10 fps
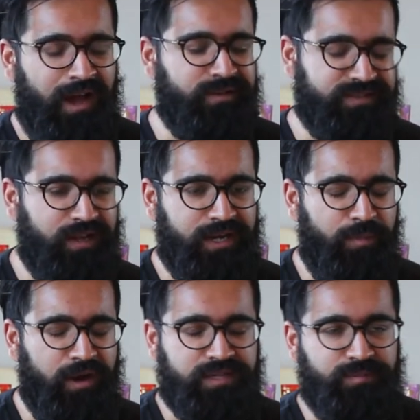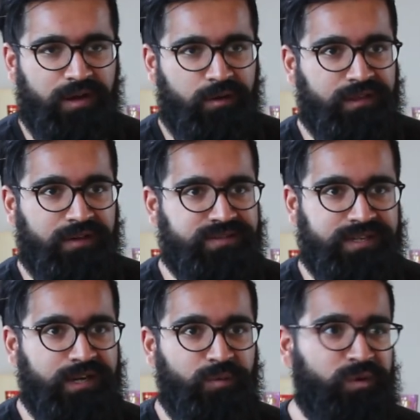I'm slightly biased, but I don't think I've
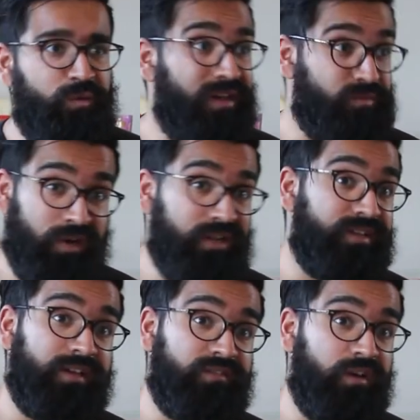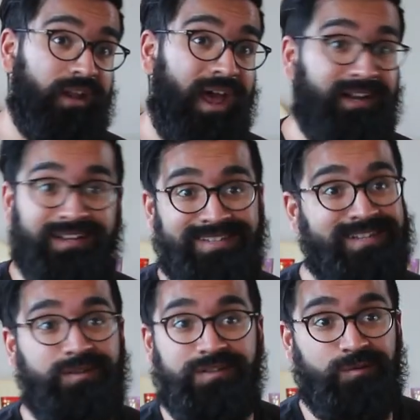seen anyone do it as well as they've done and
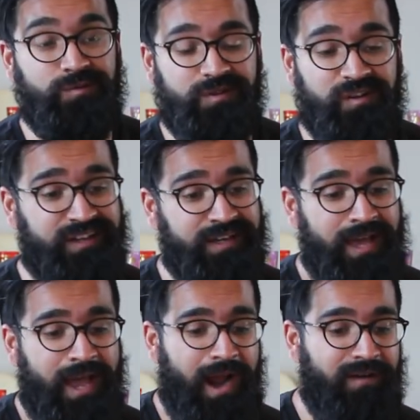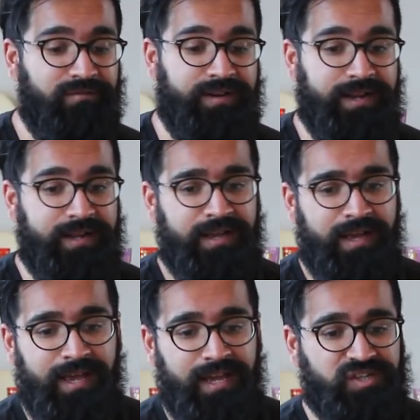continue to do. So like every
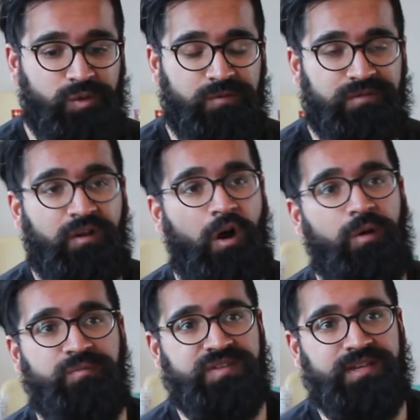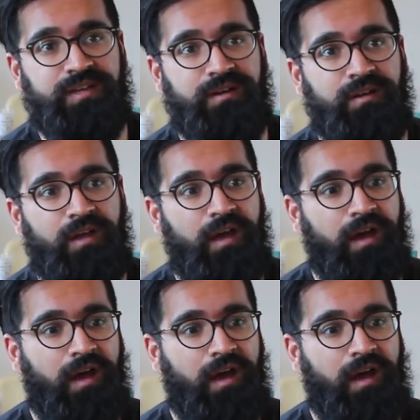issue of the Calm zine